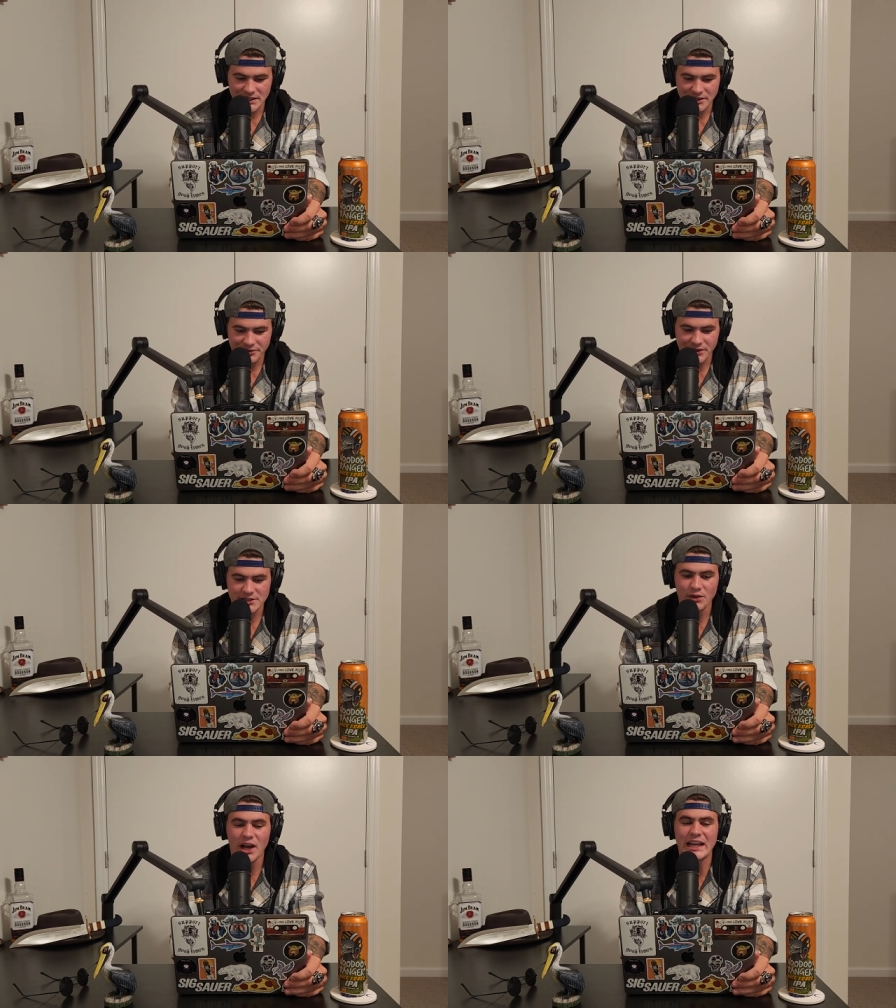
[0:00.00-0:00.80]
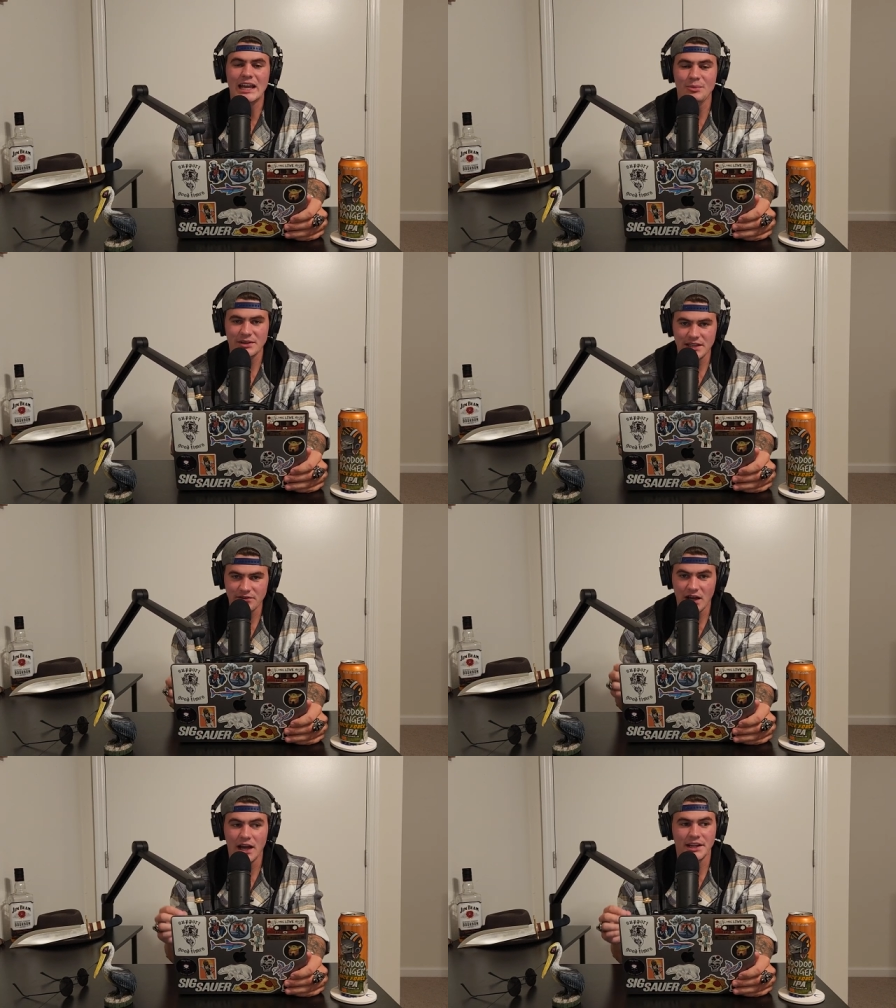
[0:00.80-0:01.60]
First of all, I can't believe
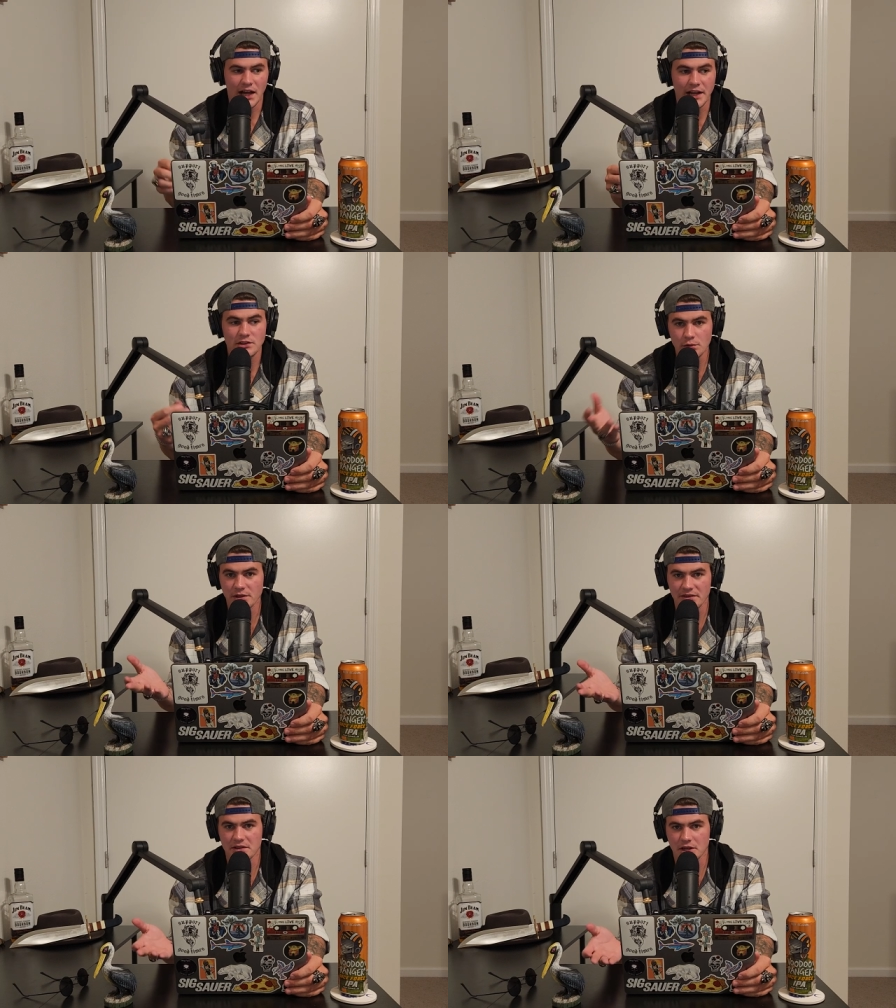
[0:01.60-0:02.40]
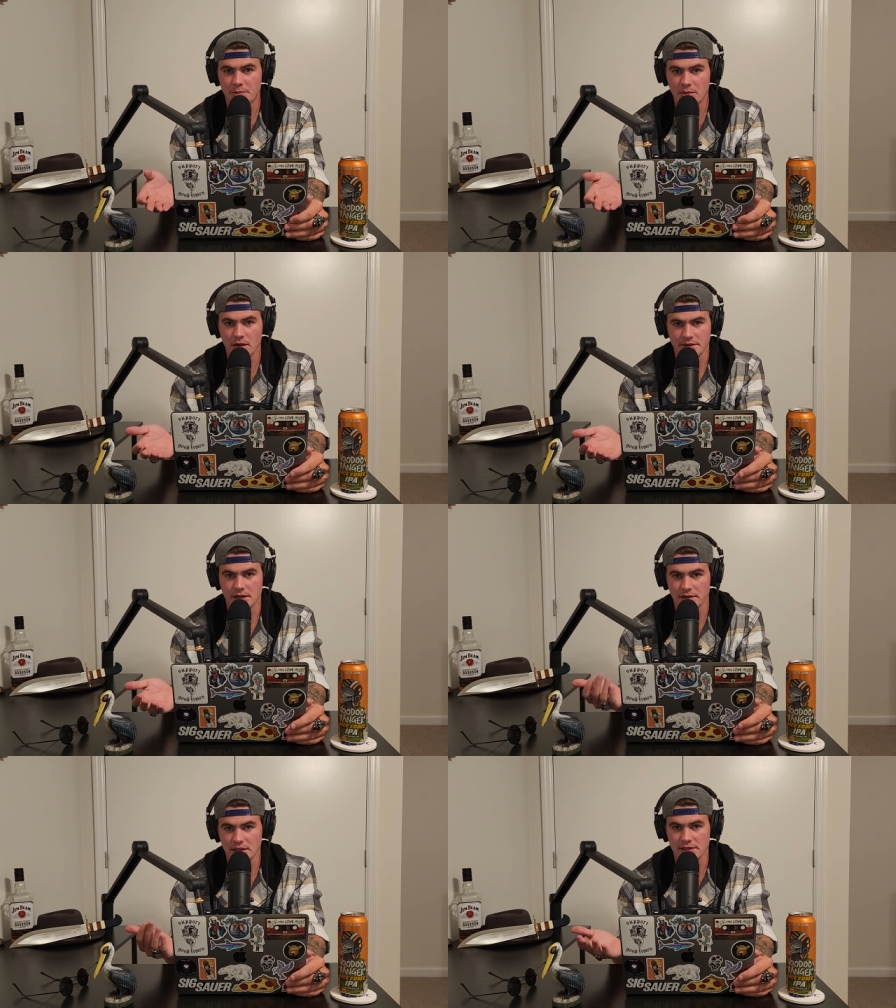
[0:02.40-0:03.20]
I, I do believe that there are people out there
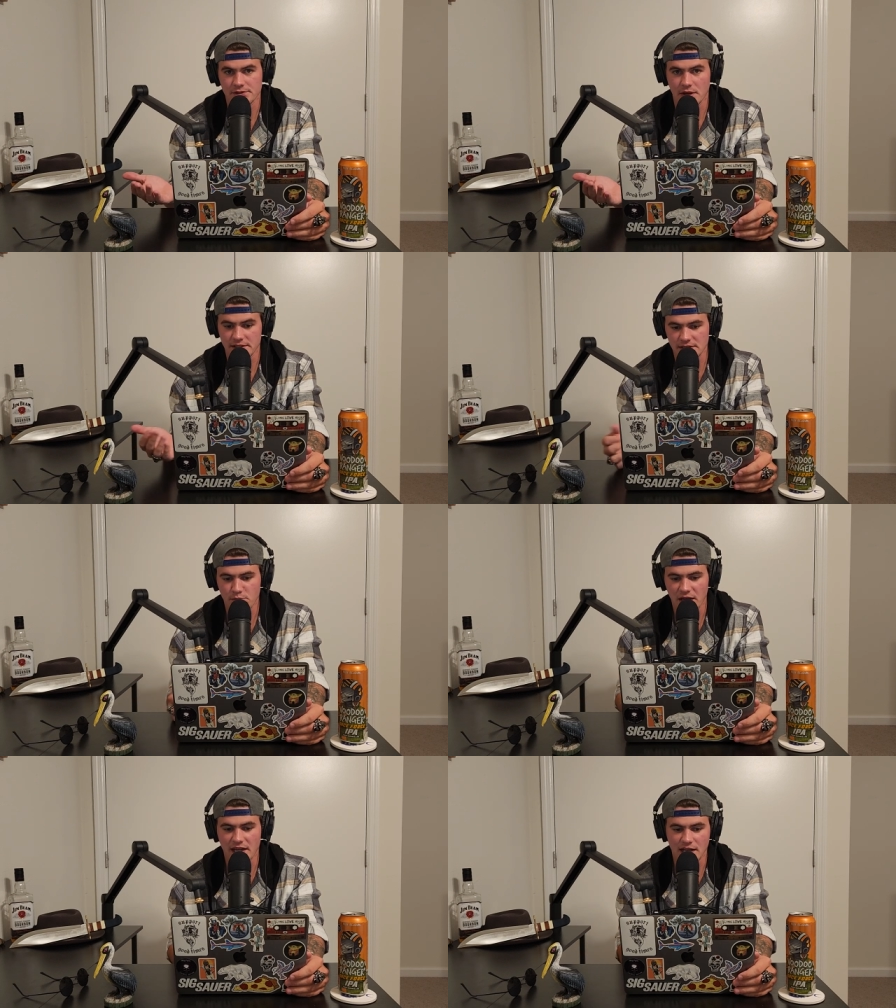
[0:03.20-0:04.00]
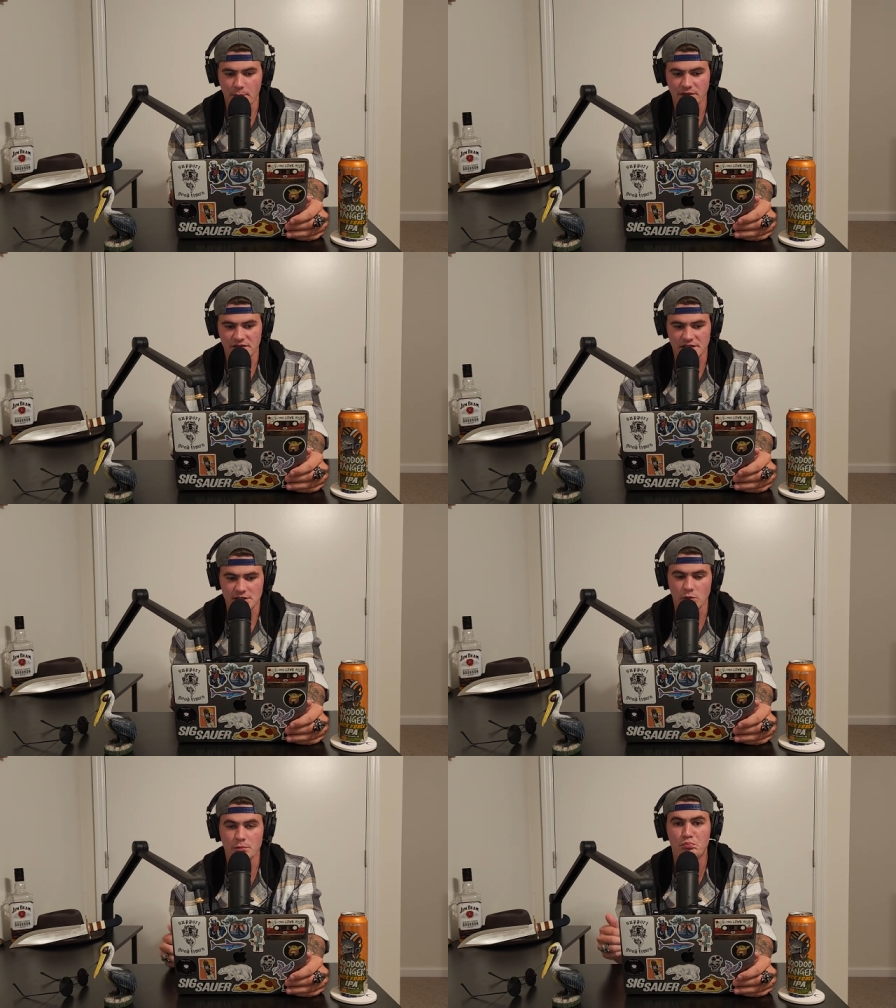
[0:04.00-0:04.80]
like this crazy, but I cannot believe that someone
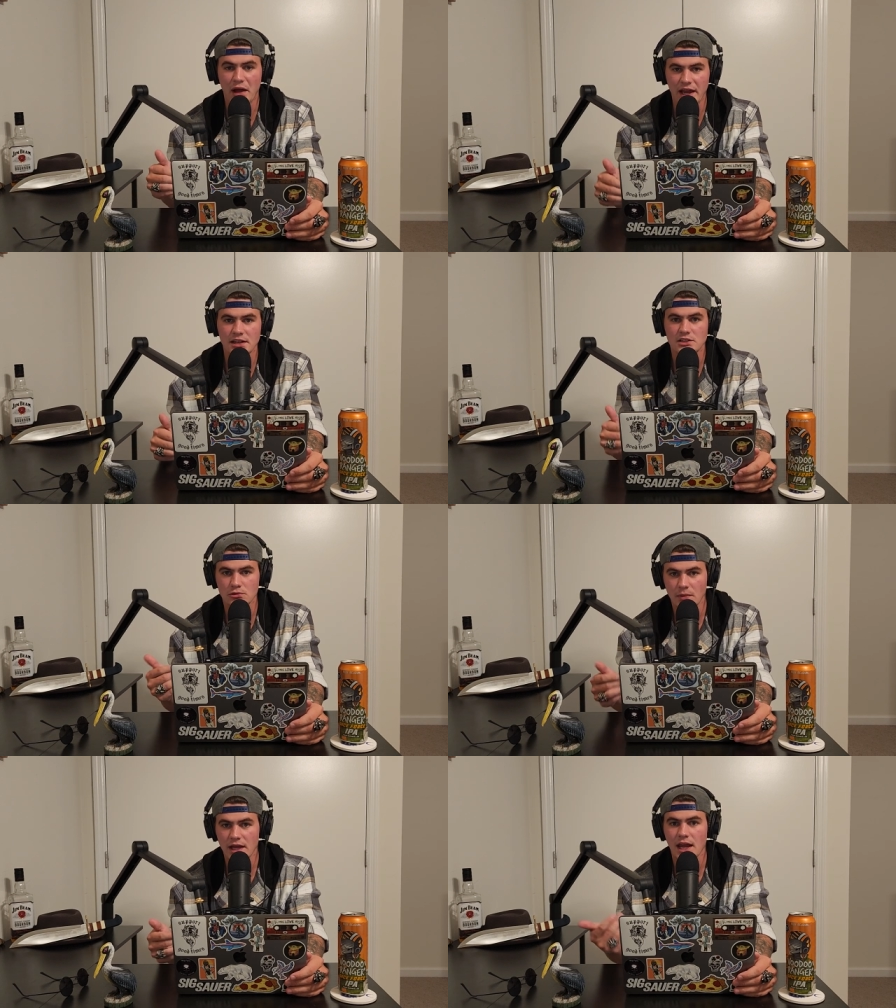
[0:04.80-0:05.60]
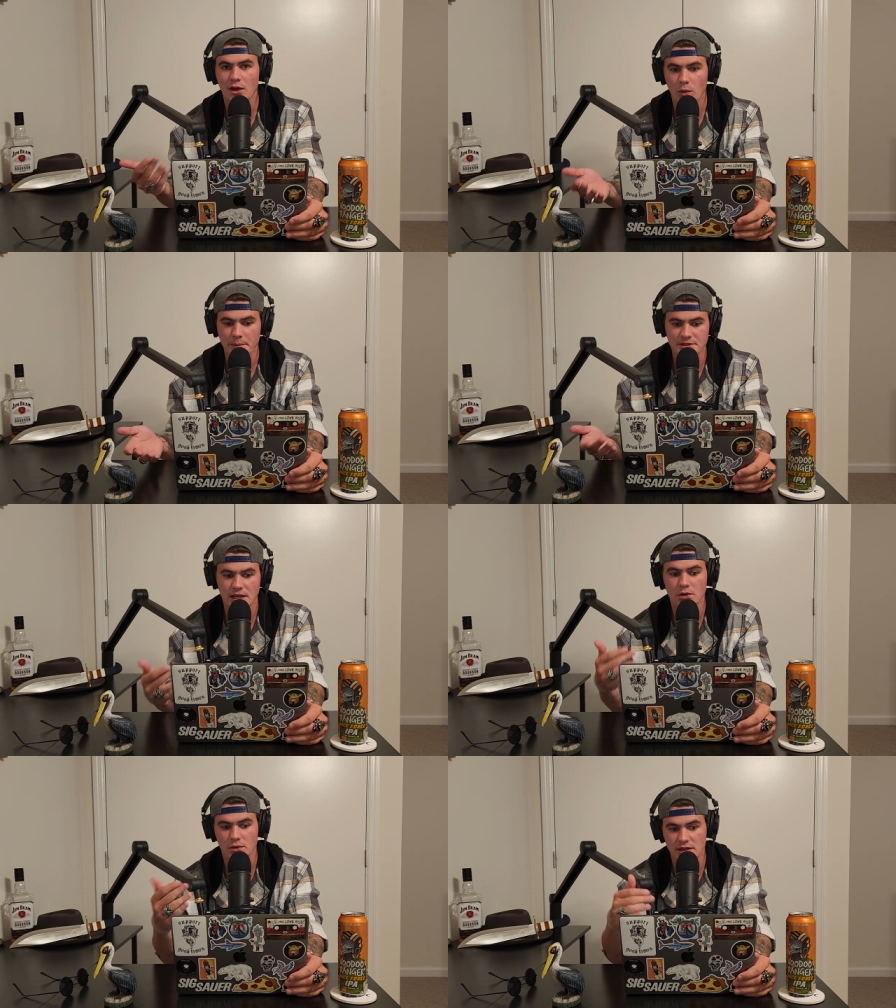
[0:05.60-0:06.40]
paid to make a website
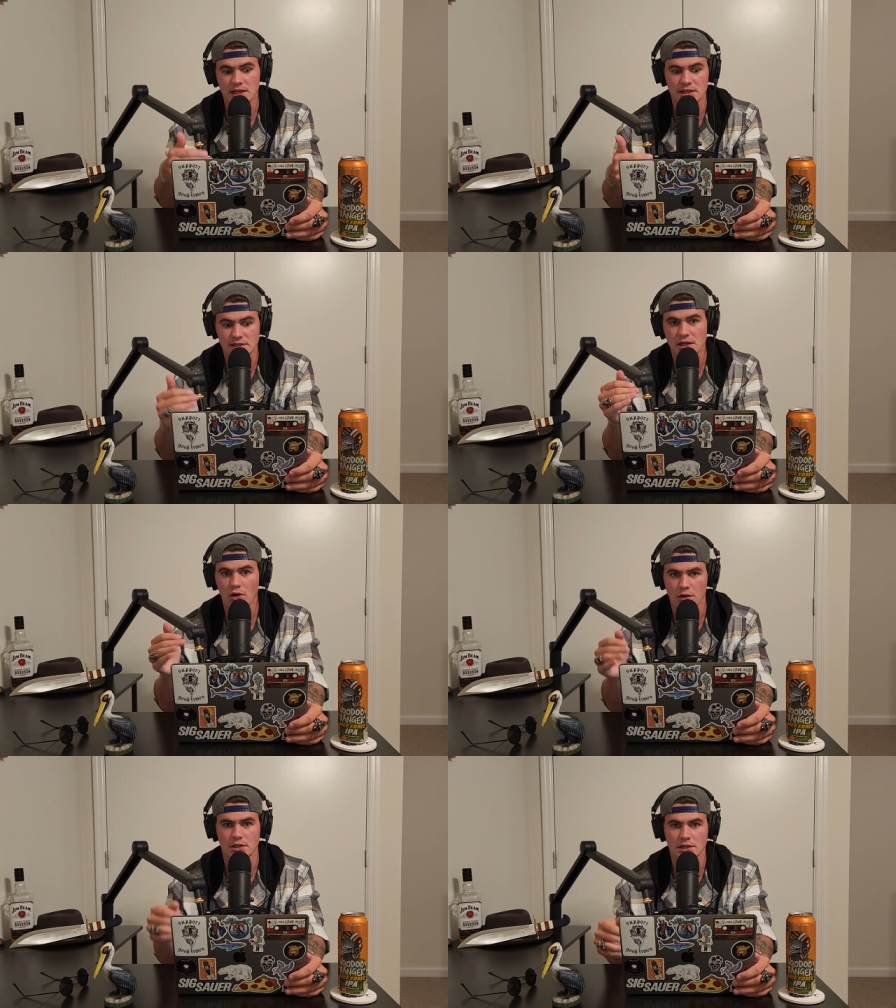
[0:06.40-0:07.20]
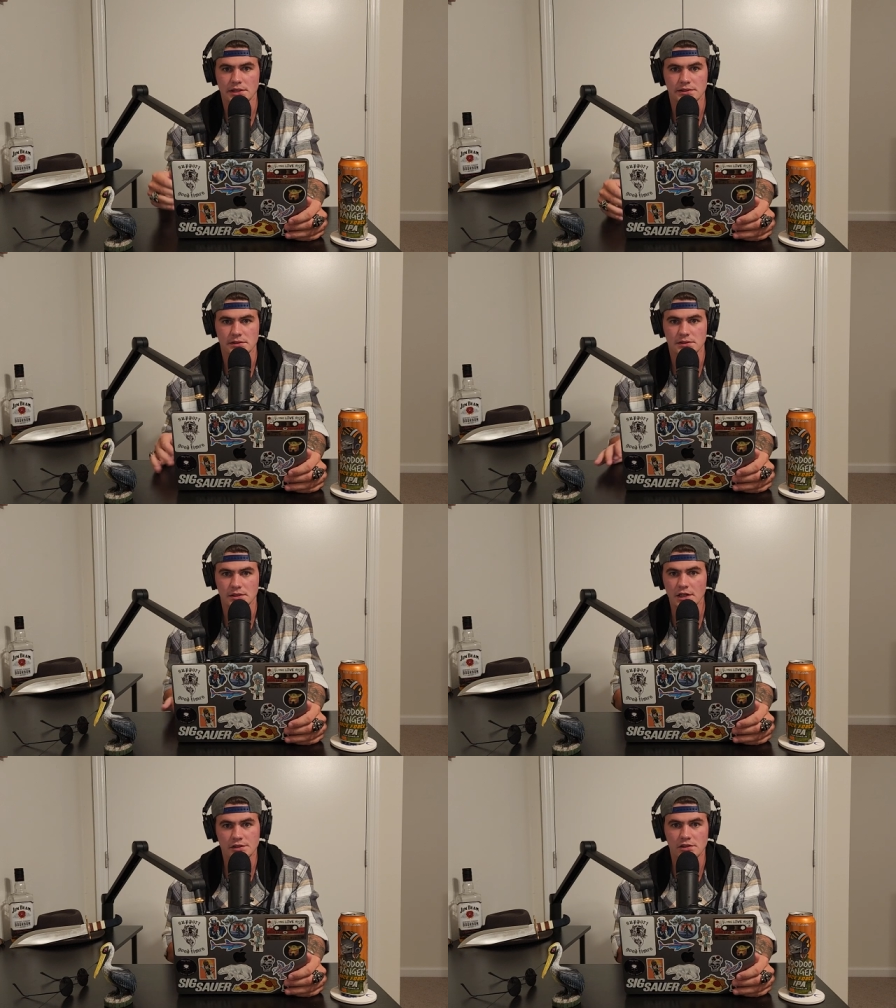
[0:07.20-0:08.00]
with these on a list. It's
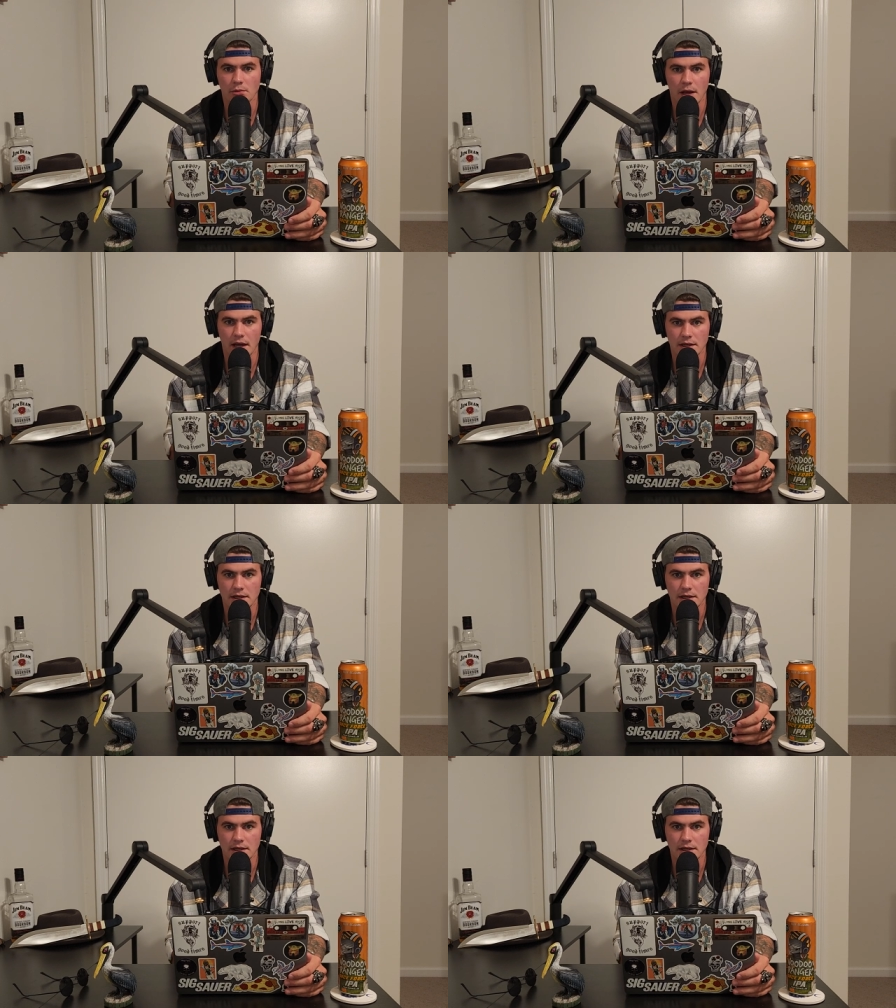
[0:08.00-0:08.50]
so bad.